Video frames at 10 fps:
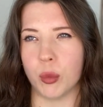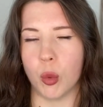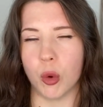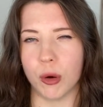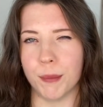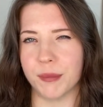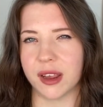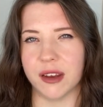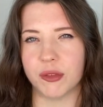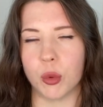warm
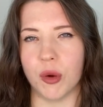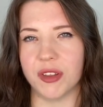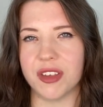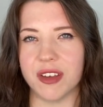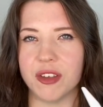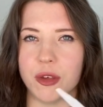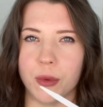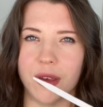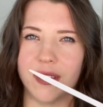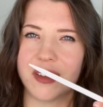kind of quality to
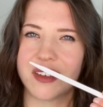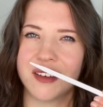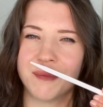it.